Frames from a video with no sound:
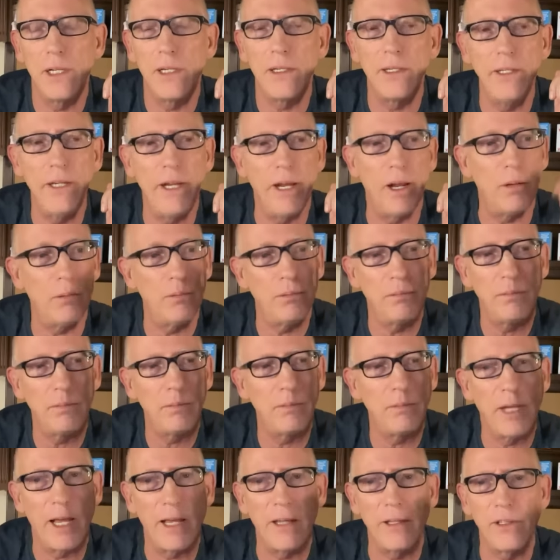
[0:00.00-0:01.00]
You
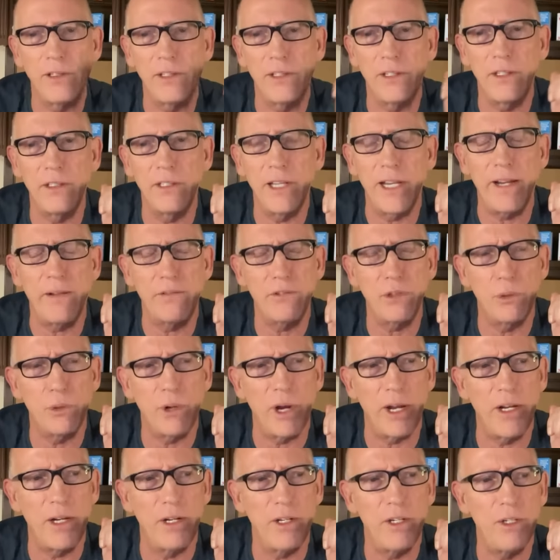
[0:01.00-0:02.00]
know, they have the
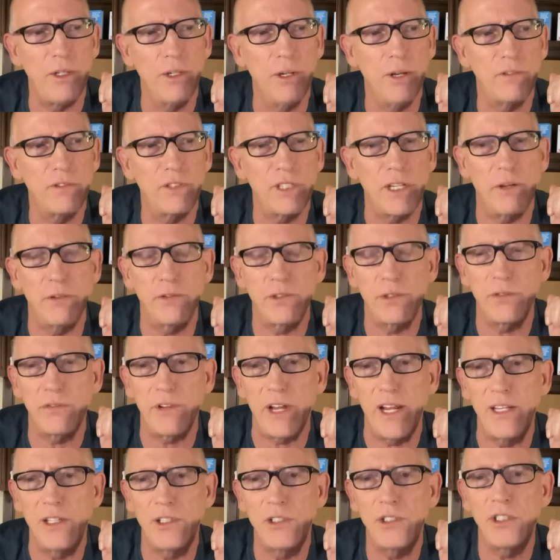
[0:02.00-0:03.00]
right of
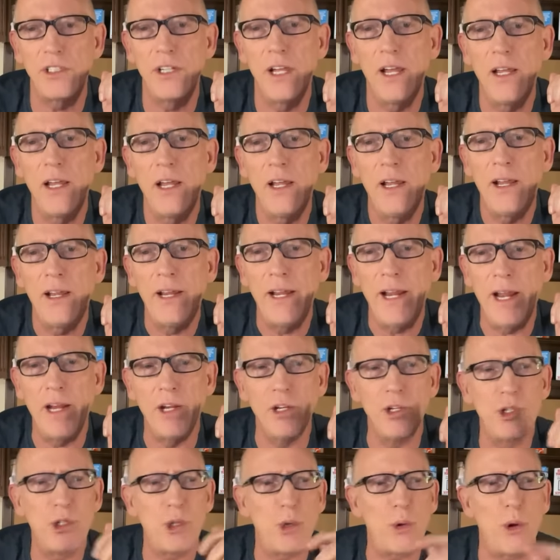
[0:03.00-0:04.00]
self-defense,
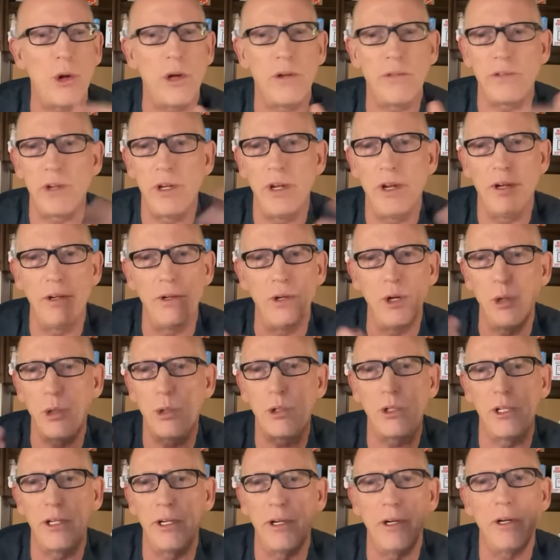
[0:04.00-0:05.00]
And short of a
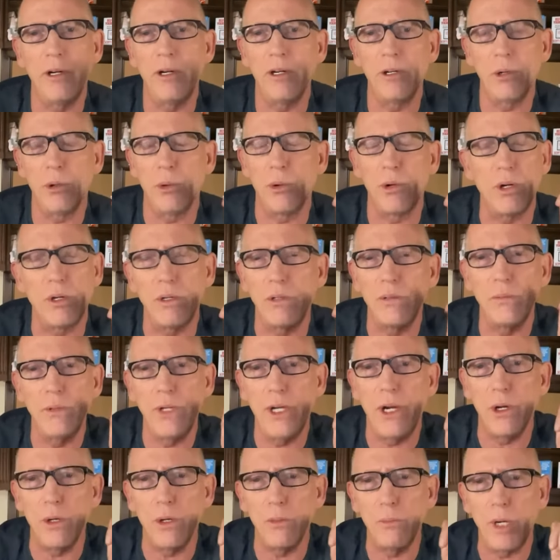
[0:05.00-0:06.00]
nuclear
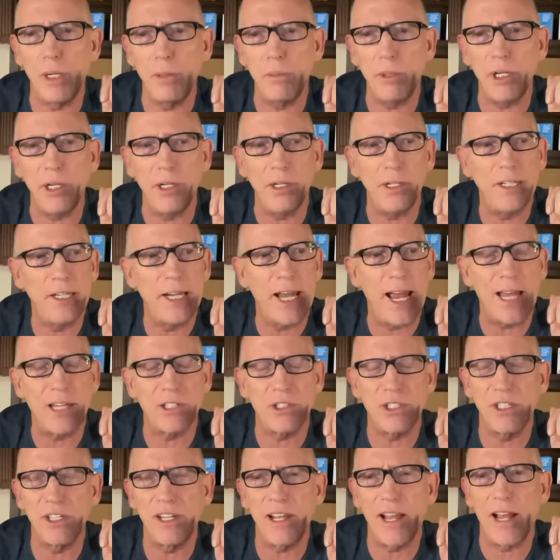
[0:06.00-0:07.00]
or, you know, maybe
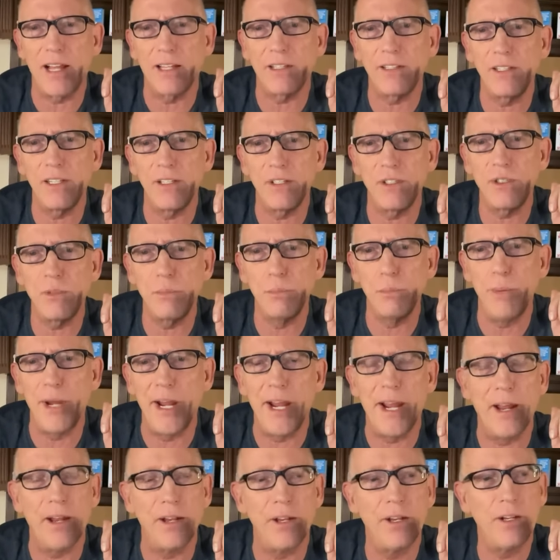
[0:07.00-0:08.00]
gas attack that's
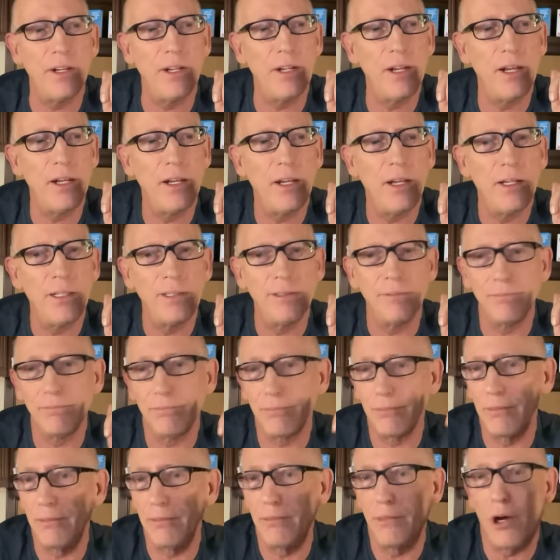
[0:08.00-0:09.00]
banned,
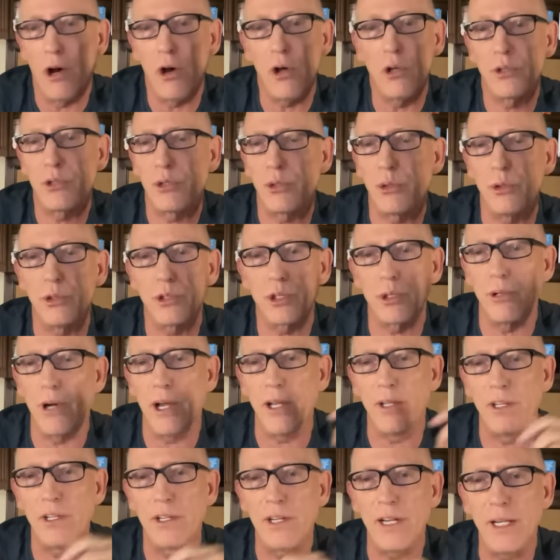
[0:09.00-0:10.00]
all tools are
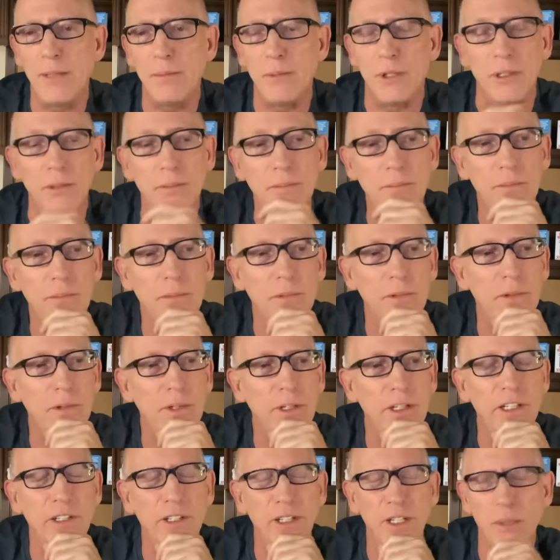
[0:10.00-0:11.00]
on the table,
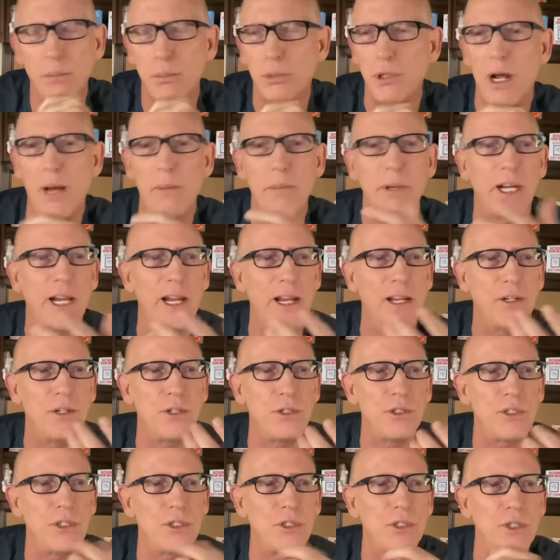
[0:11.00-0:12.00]
and propaganda
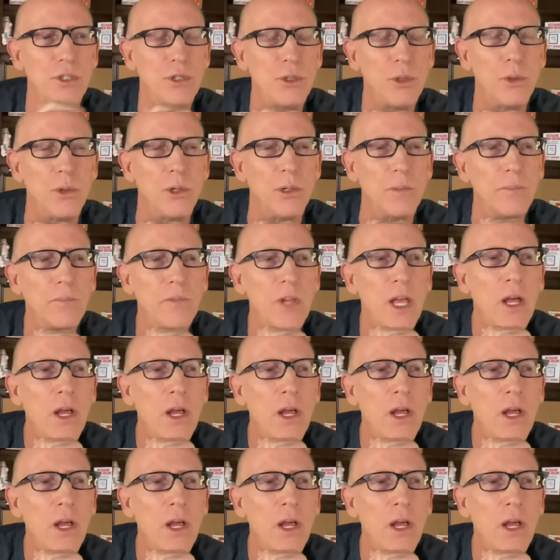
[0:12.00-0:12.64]
is just a tool.